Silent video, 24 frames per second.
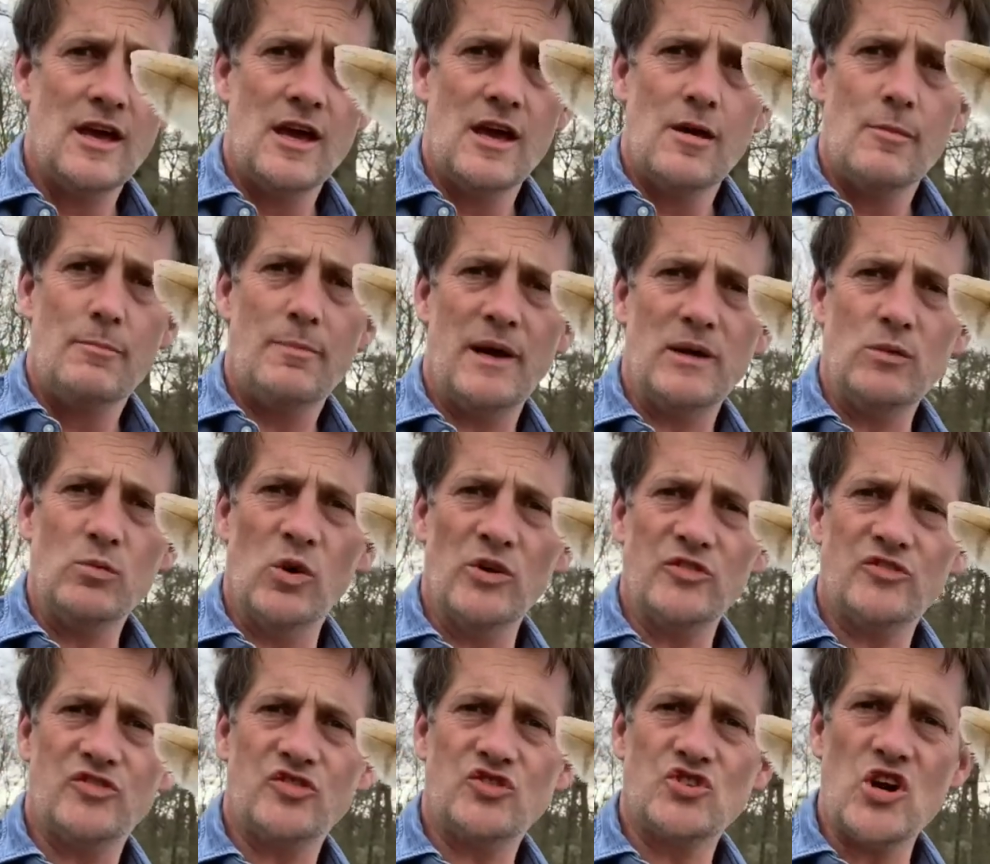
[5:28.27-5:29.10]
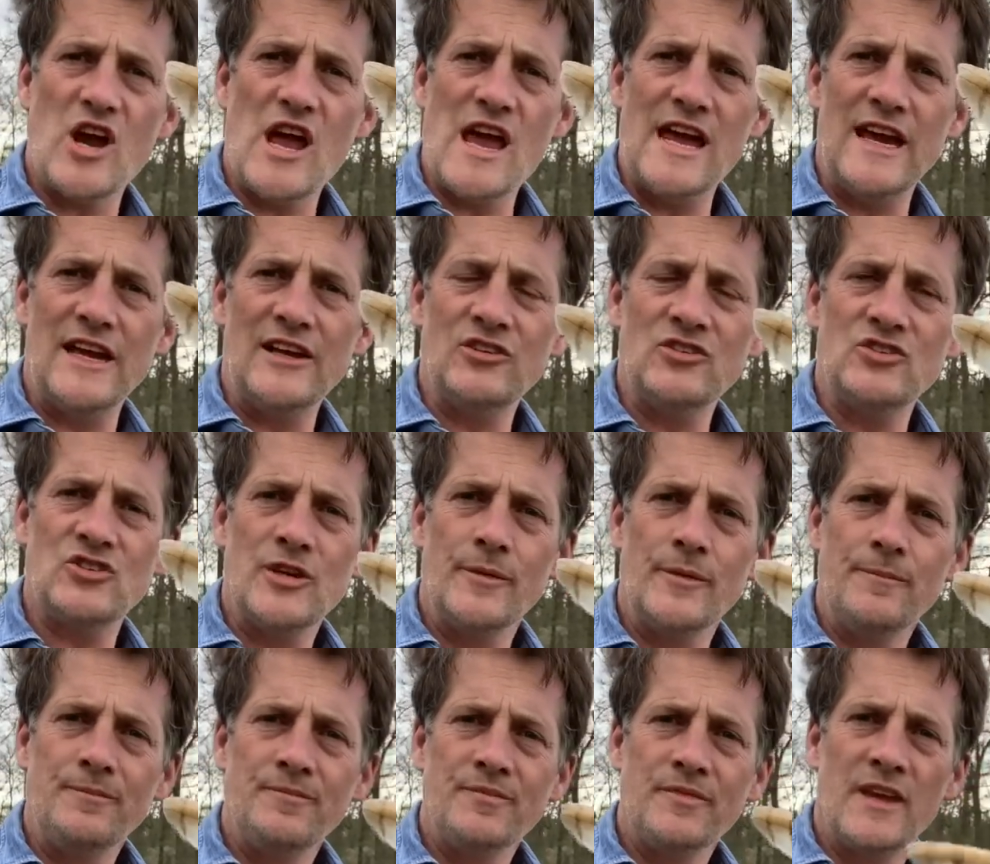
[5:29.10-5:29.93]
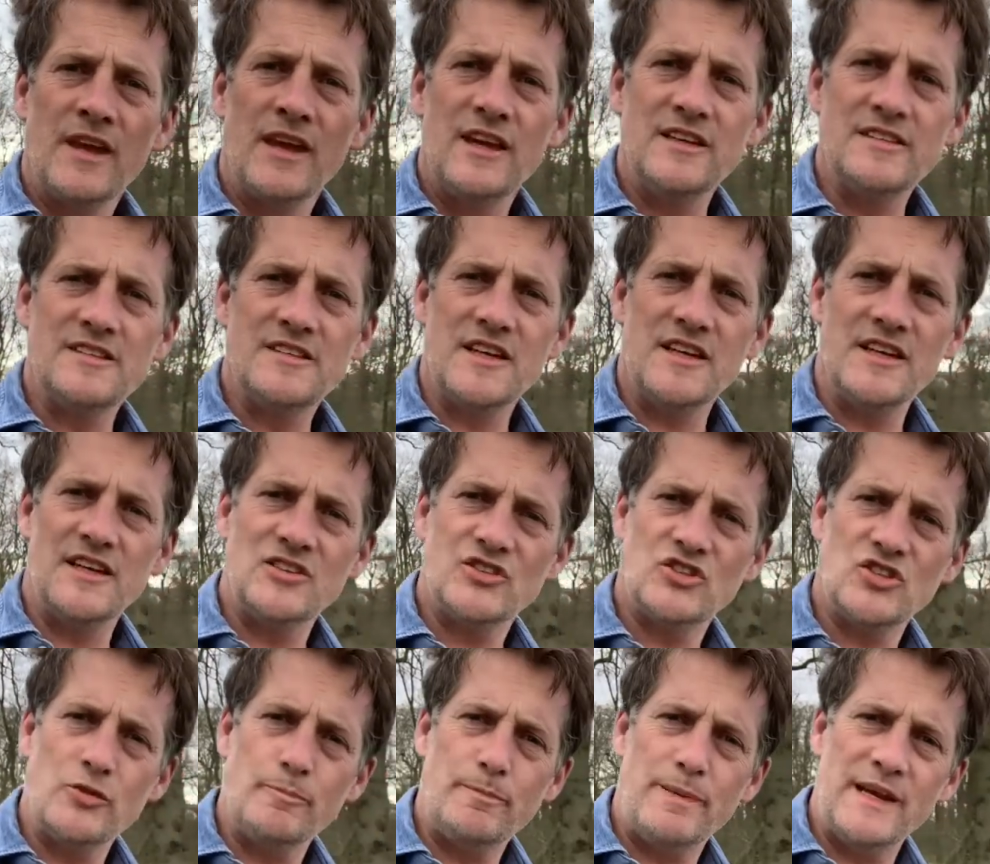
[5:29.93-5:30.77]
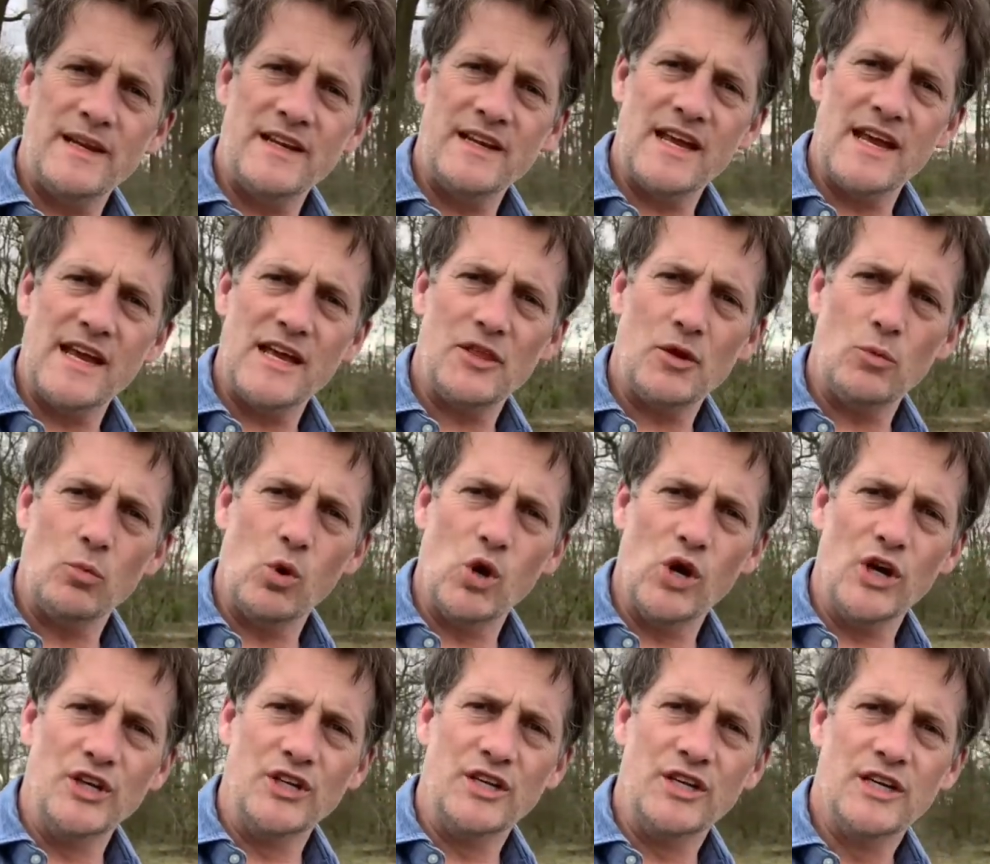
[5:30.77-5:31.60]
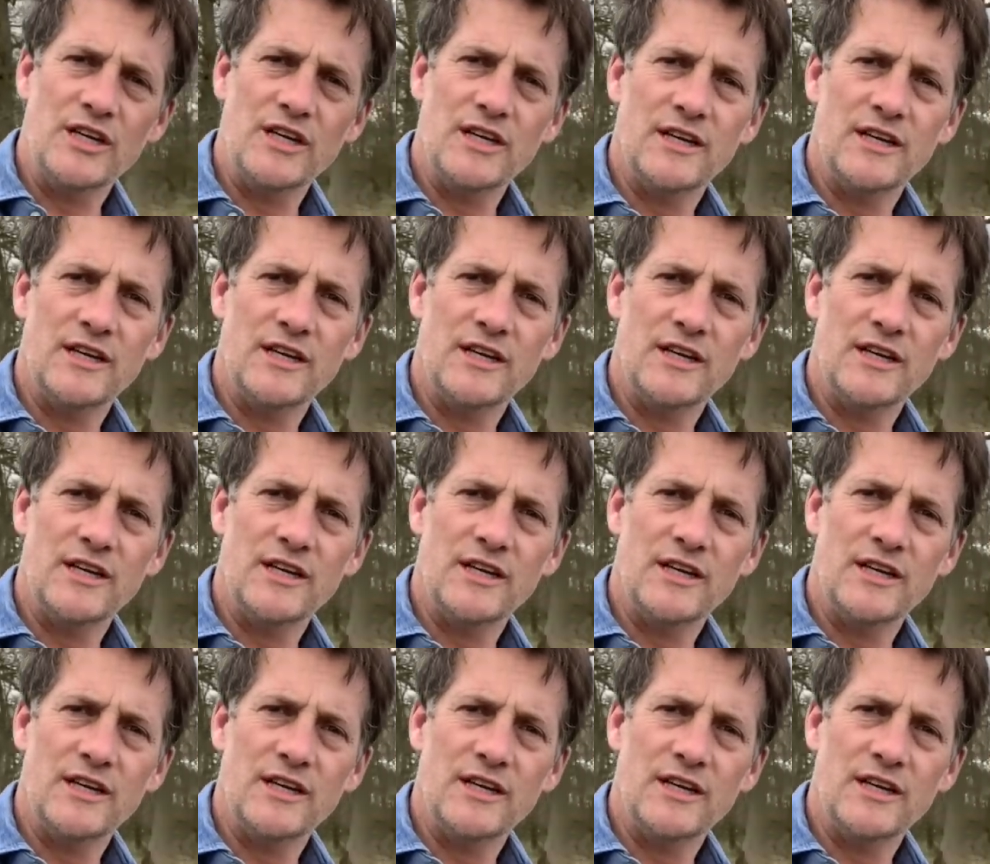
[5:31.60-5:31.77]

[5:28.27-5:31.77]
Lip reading: But what's strange is that it should be near the wood,